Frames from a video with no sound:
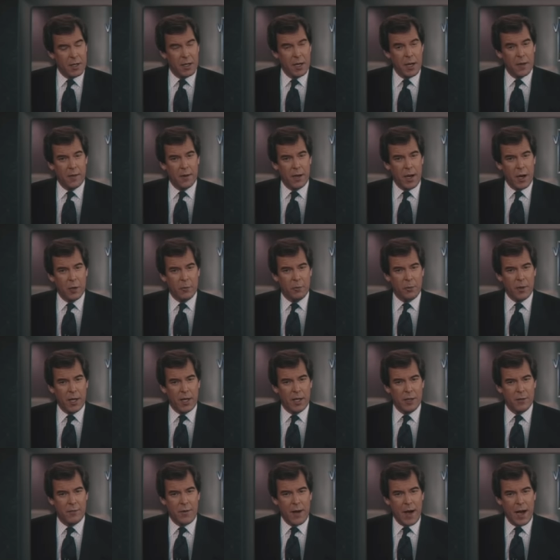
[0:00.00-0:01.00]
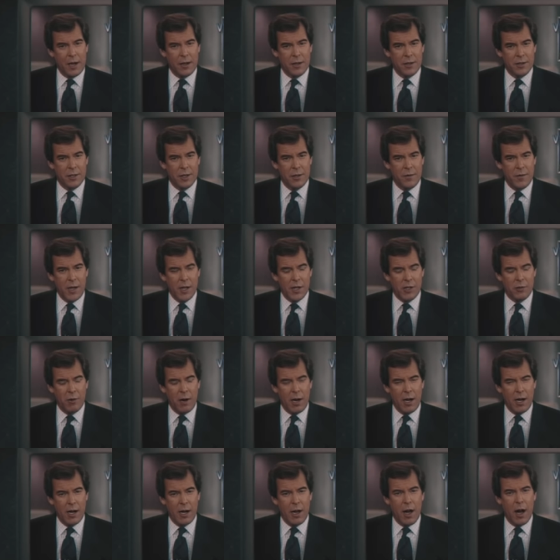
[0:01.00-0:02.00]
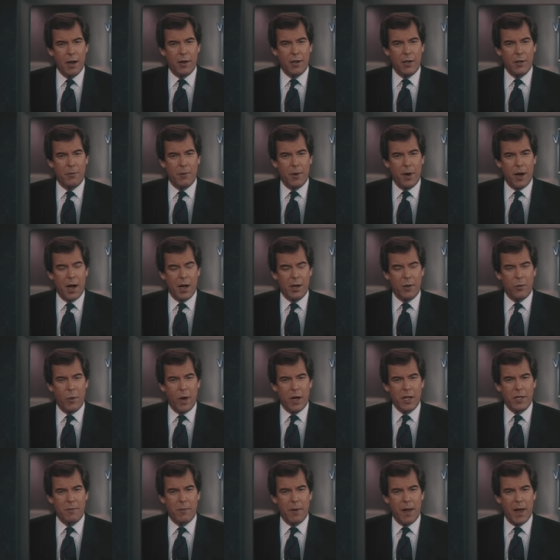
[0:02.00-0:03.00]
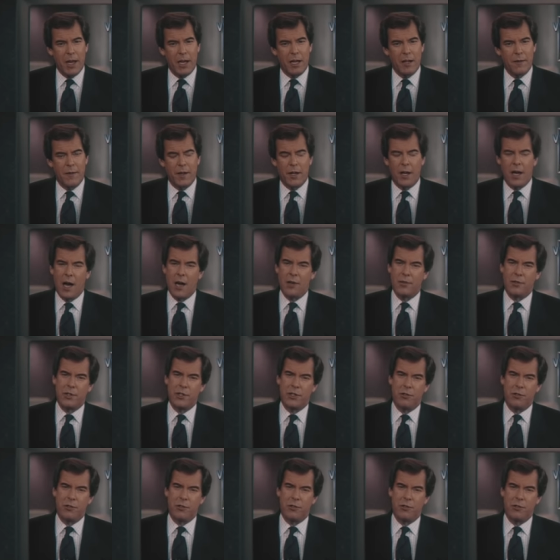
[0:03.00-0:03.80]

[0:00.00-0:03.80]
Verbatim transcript: Another outbreak of violence in the Israeli occupied West Bank and the Gaza